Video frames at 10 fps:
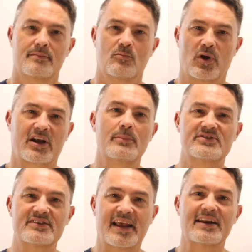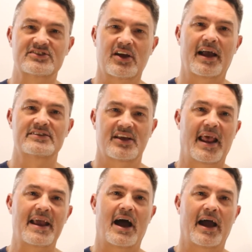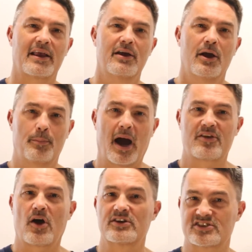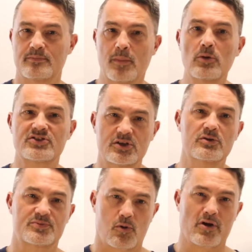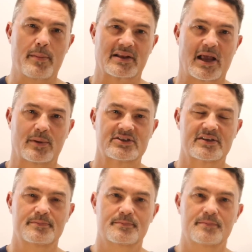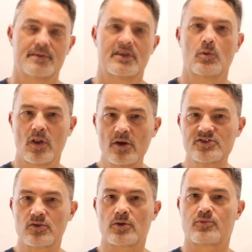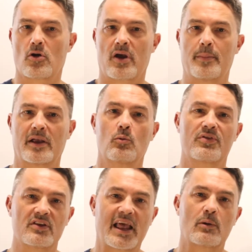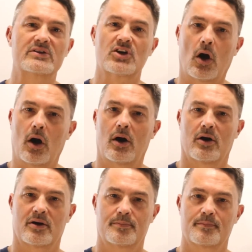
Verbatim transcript: When it comes to data science and AI, Python is the most used programming language. You will also learn programming with the language R.